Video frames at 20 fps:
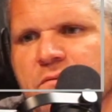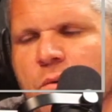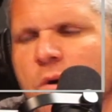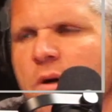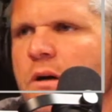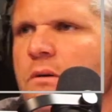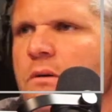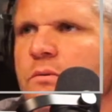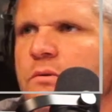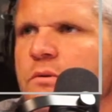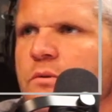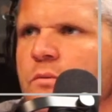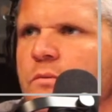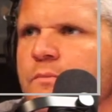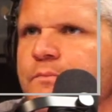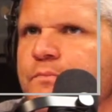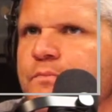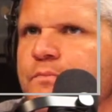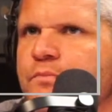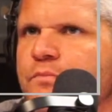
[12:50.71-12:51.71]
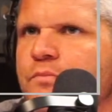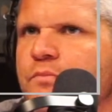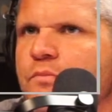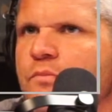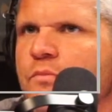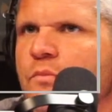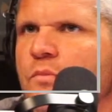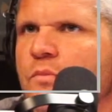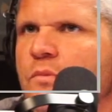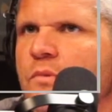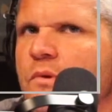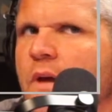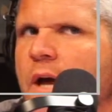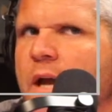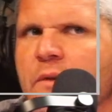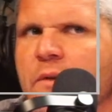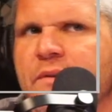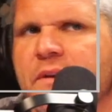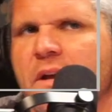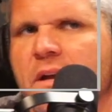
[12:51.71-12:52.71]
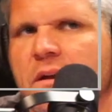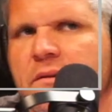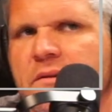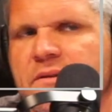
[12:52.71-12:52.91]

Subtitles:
Well, I don't think any